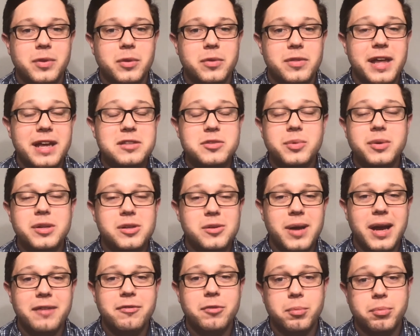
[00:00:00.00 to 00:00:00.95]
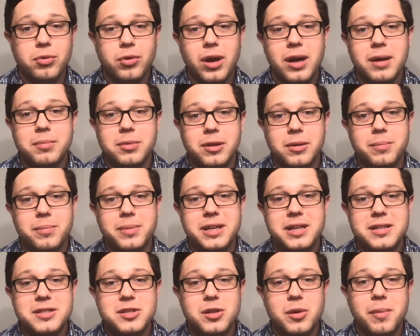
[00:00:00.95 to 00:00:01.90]
that's when you have a problem
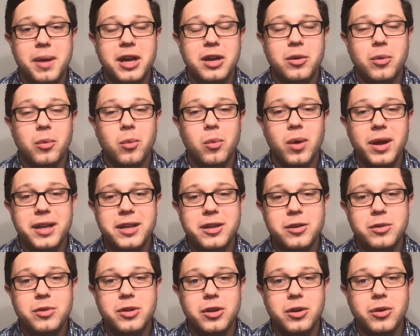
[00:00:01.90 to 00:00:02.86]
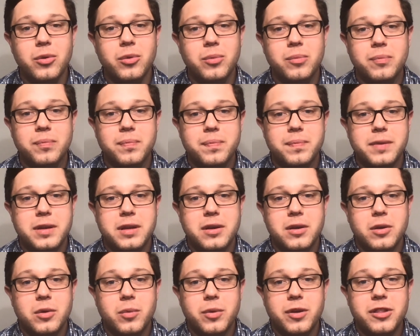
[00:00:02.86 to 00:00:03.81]
because no matter what you do,
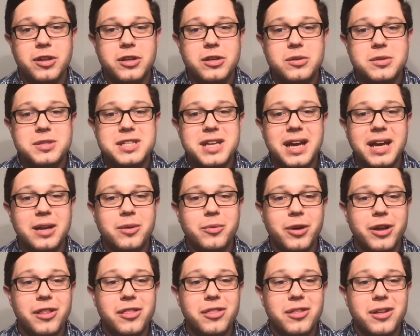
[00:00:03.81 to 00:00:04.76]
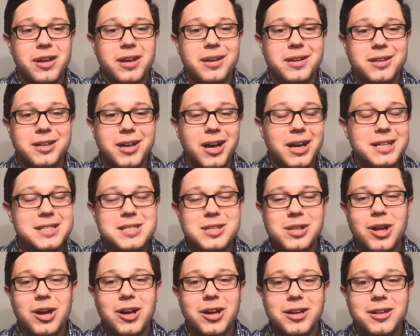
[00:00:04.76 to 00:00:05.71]
whether you side with God's
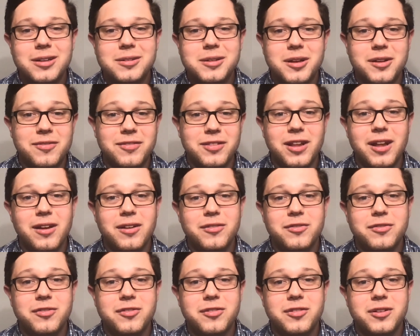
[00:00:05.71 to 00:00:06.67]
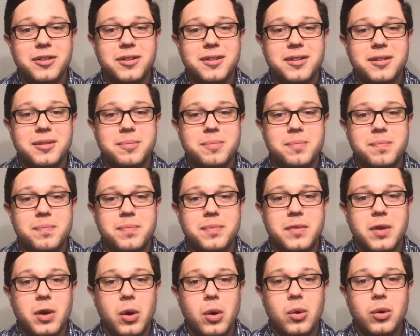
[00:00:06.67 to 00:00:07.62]
law of love
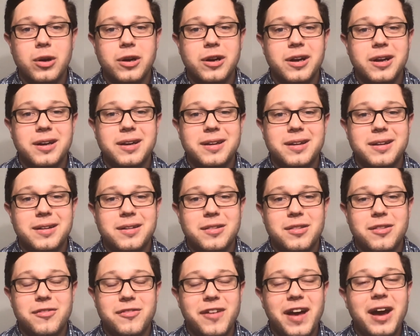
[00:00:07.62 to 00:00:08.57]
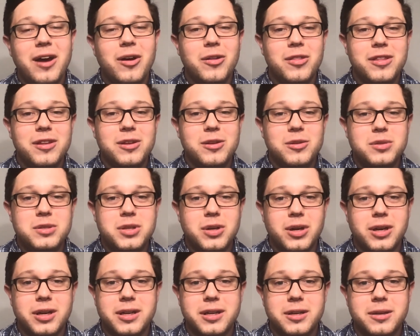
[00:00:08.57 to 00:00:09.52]
or the vow that you
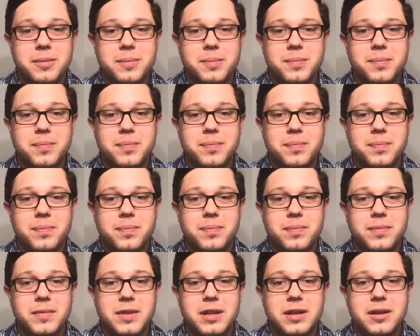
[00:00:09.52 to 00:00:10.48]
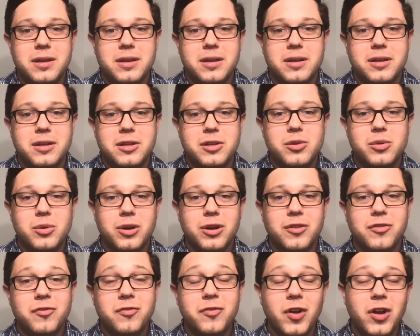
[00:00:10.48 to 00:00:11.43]
took, you are
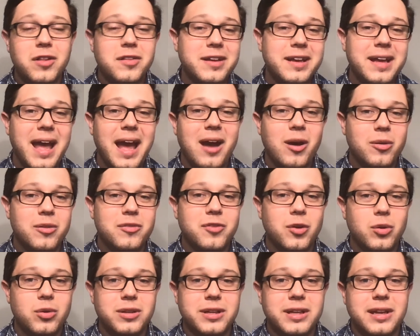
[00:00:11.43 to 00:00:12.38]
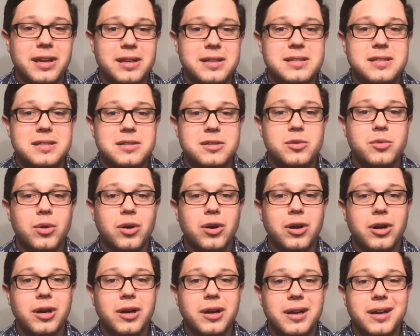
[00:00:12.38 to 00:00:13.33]
falling out of holiness. You
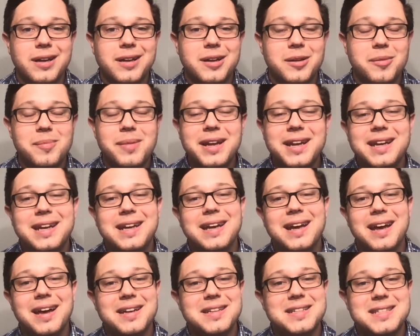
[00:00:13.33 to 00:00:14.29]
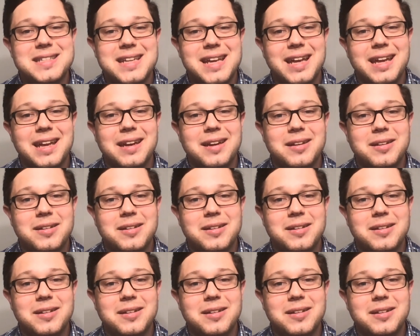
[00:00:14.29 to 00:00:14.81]
are committing a sin.